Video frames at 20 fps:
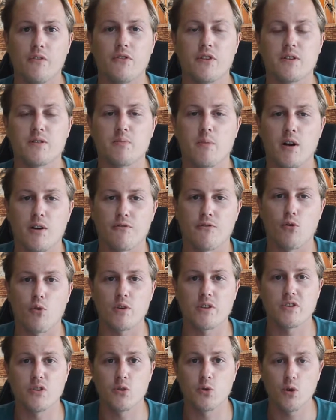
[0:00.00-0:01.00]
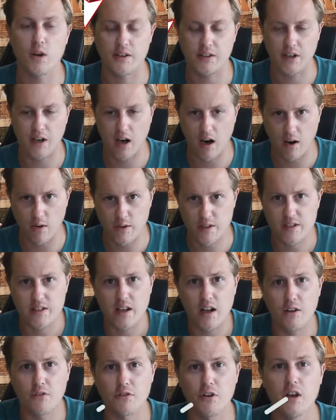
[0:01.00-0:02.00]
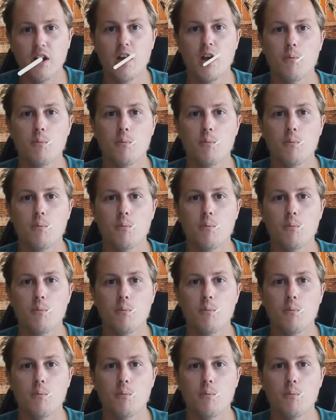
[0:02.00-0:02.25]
the Smart Fortwo and the car itself.